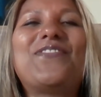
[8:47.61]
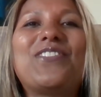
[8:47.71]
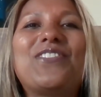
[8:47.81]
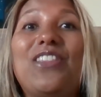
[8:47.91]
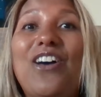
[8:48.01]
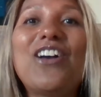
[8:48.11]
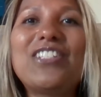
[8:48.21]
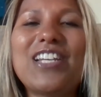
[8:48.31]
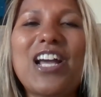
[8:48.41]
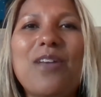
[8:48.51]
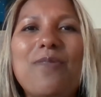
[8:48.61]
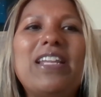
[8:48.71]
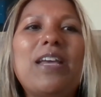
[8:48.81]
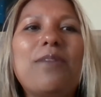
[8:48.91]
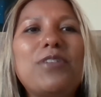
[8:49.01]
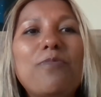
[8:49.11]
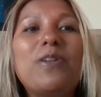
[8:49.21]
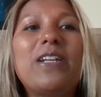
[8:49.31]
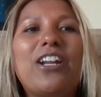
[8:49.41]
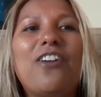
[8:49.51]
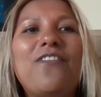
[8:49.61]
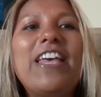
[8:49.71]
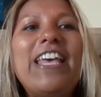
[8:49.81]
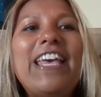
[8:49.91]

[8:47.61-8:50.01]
for a long time, and he kept on putting it off.